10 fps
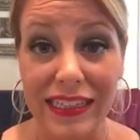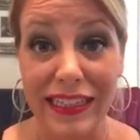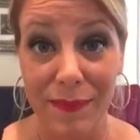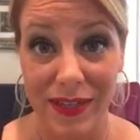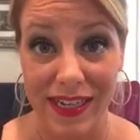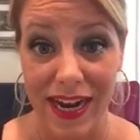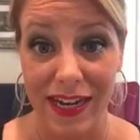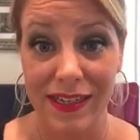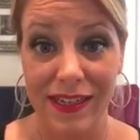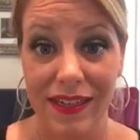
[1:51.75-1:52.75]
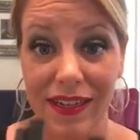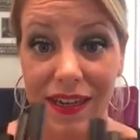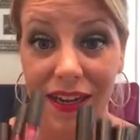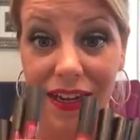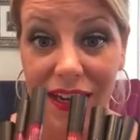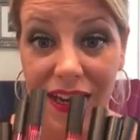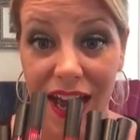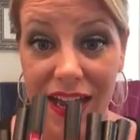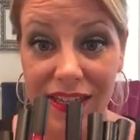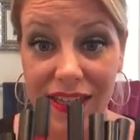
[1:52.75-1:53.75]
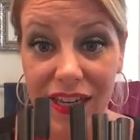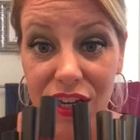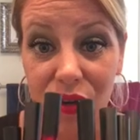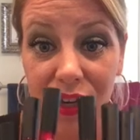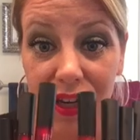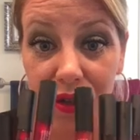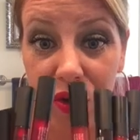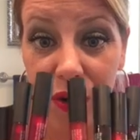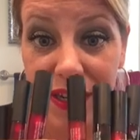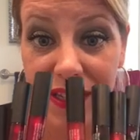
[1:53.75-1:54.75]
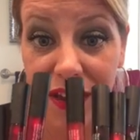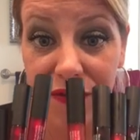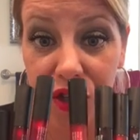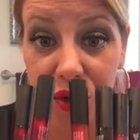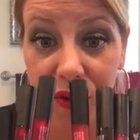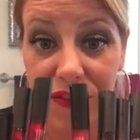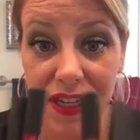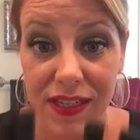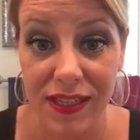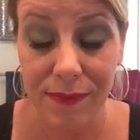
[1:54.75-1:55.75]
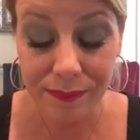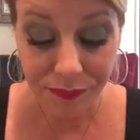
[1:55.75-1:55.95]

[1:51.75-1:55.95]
Lip stains. Guys, you get your choice of two of these.